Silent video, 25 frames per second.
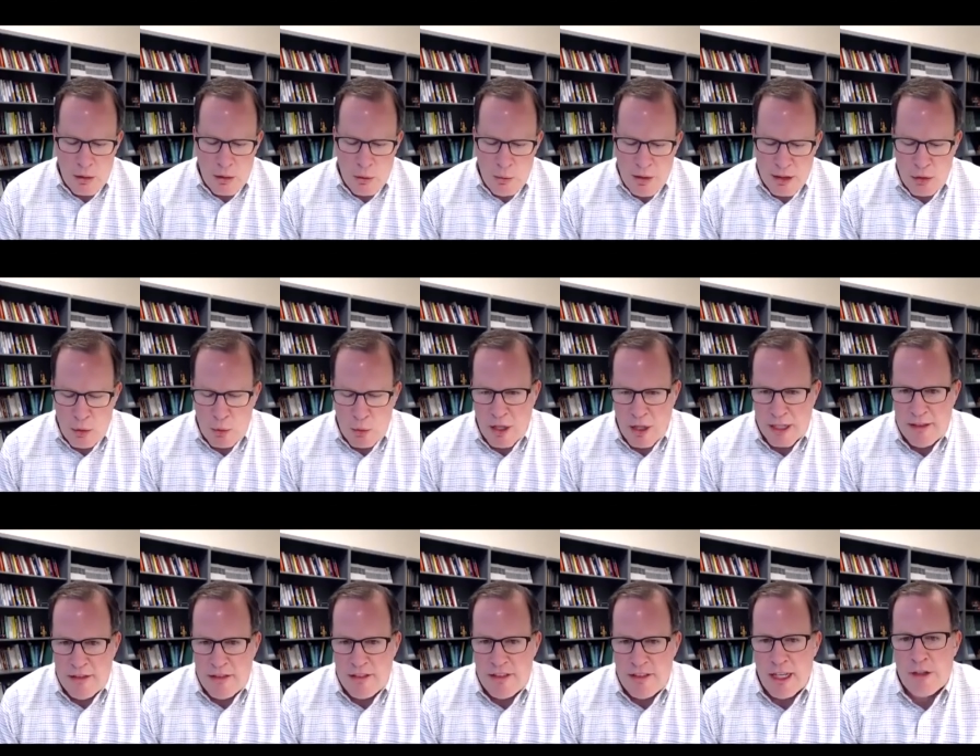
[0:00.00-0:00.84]
with
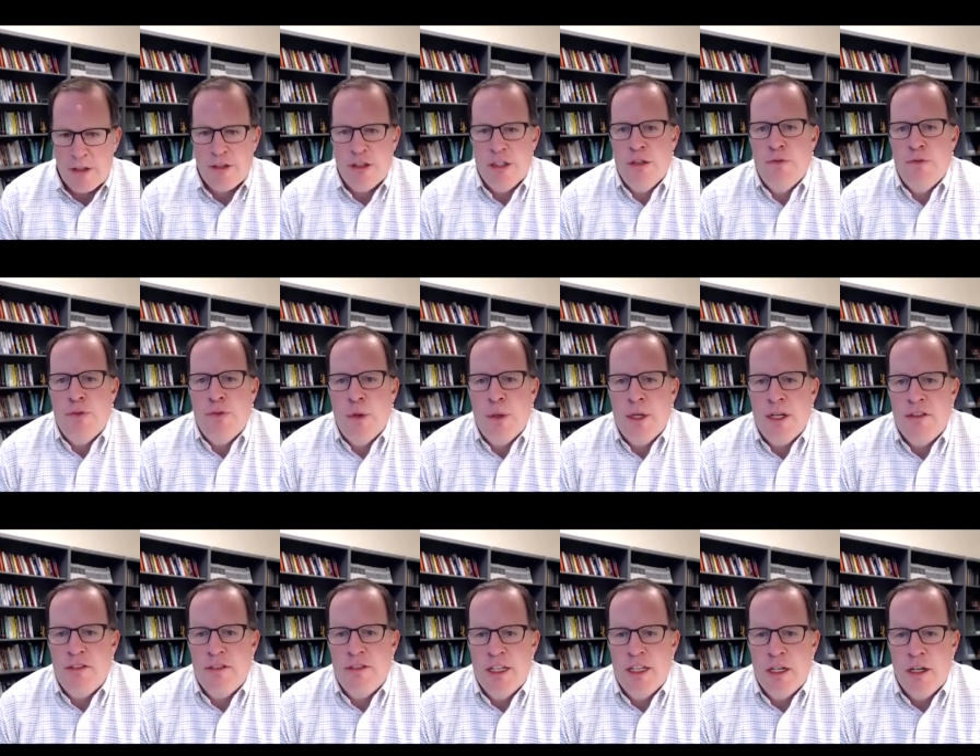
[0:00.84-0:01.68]
one session
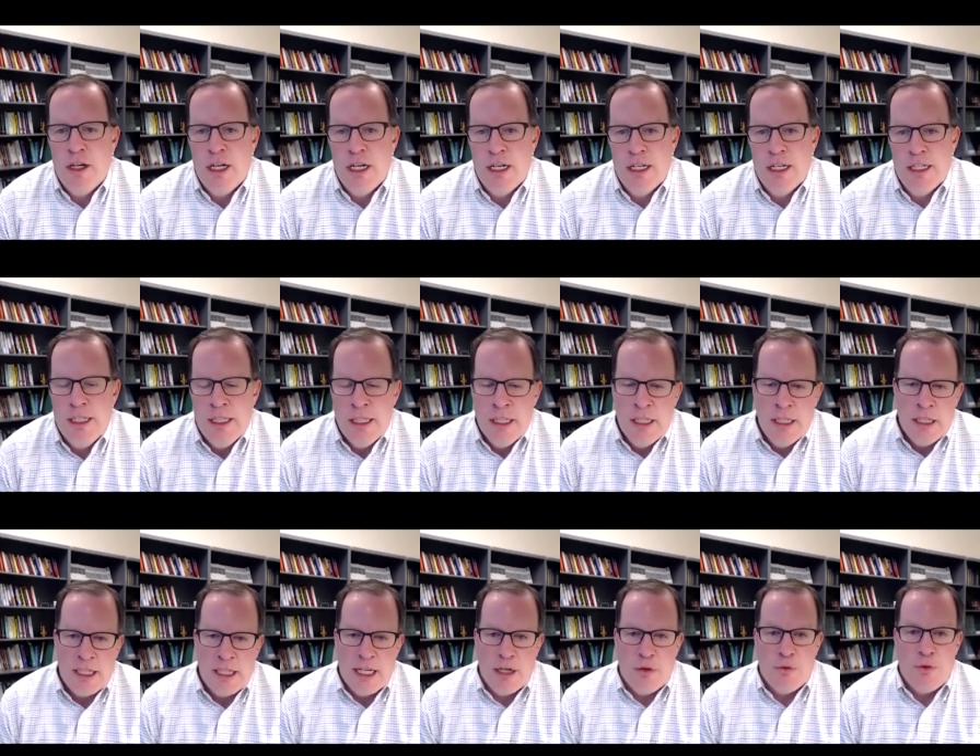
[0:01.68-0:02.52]
focusing on
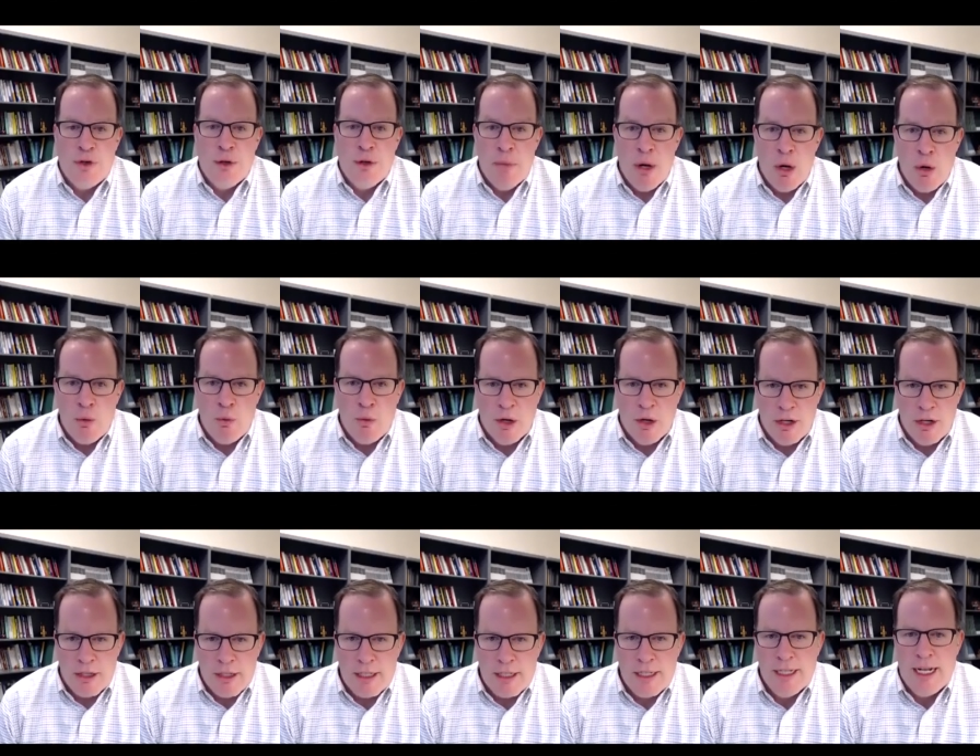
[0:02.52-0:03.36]
kind of remote
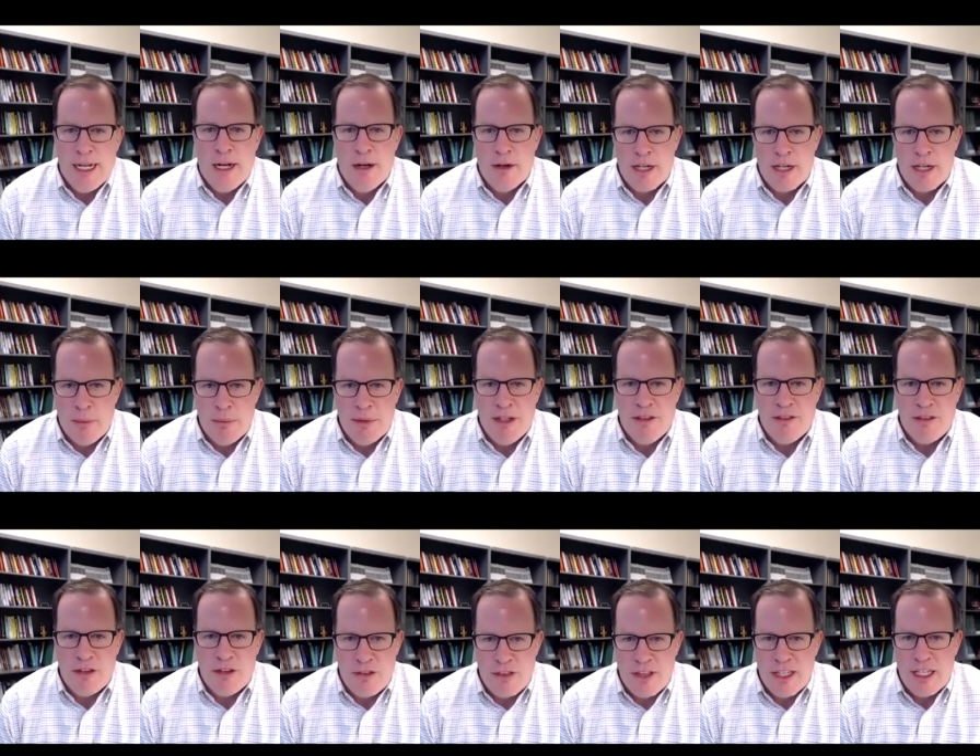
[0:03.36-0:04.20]
work and how companies
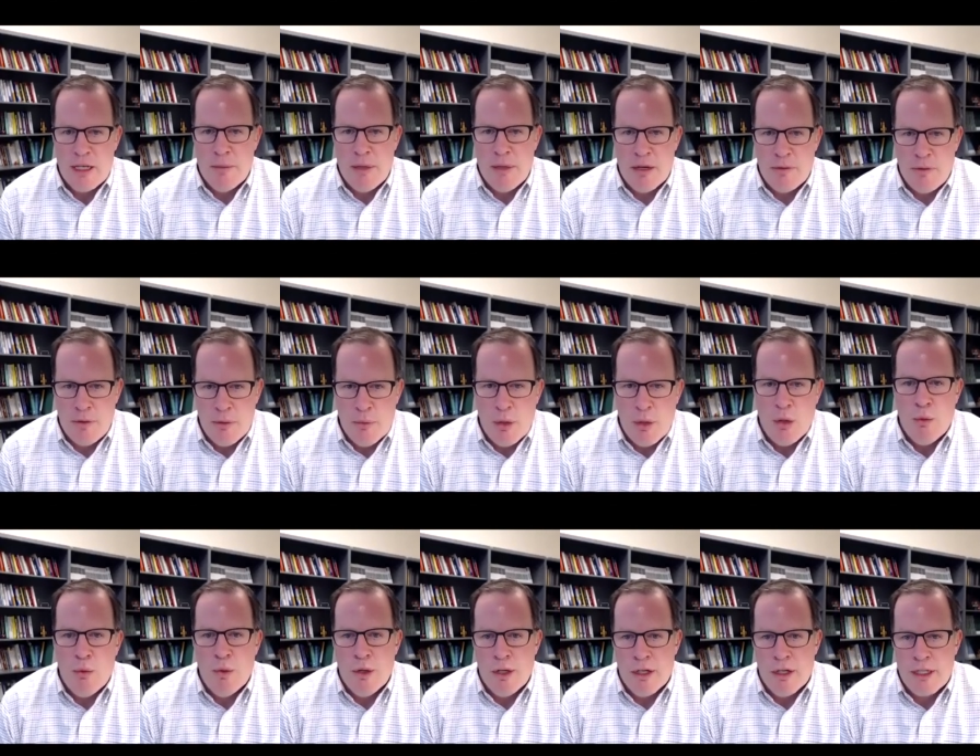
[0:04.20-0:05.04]
are thinking about
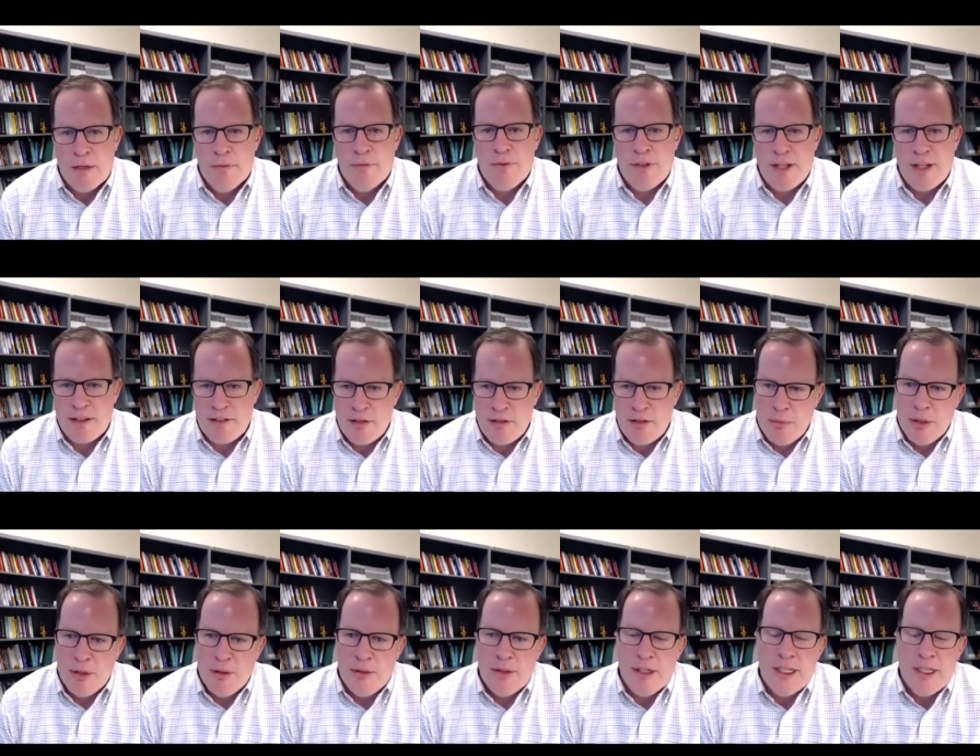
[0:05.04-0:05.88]
remote work and
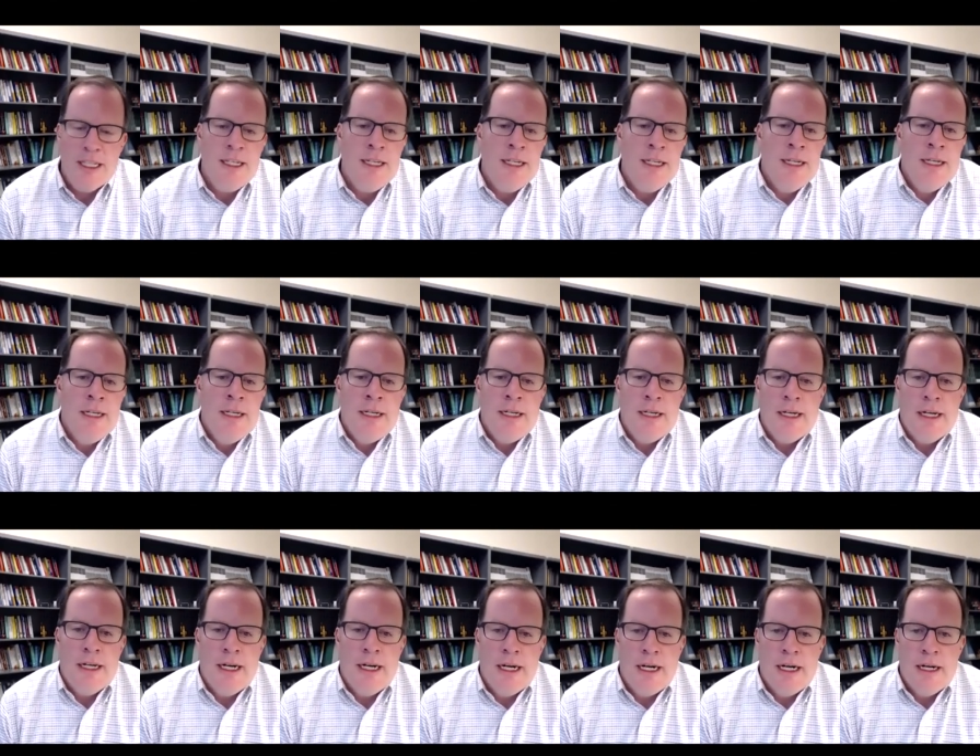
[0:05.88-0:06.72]
flexibility,
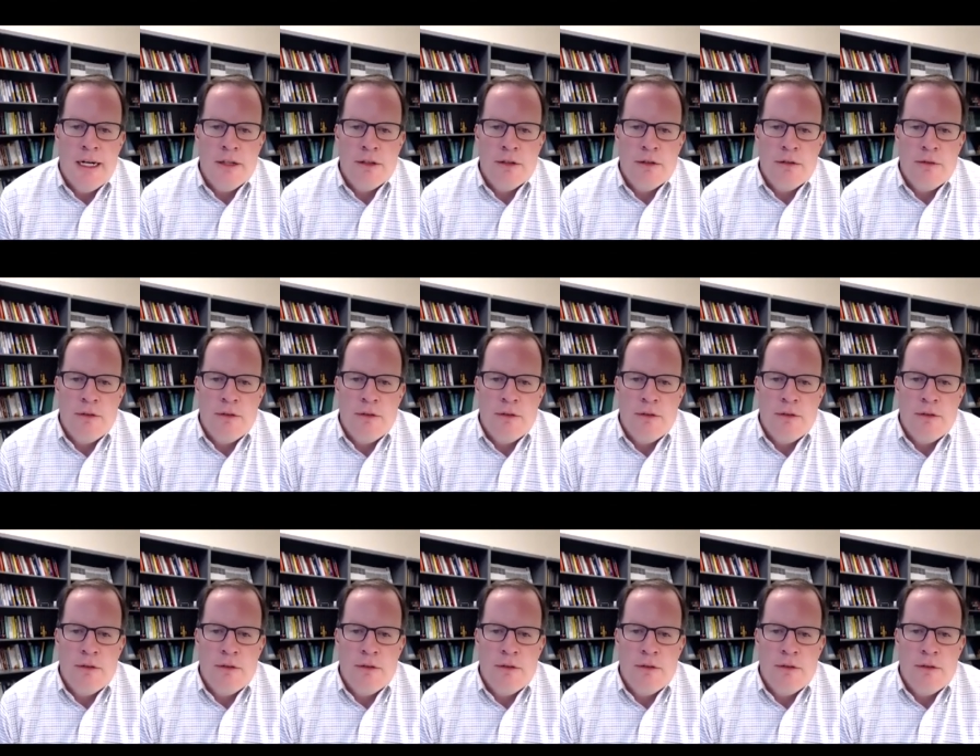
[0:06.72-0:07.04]
uh,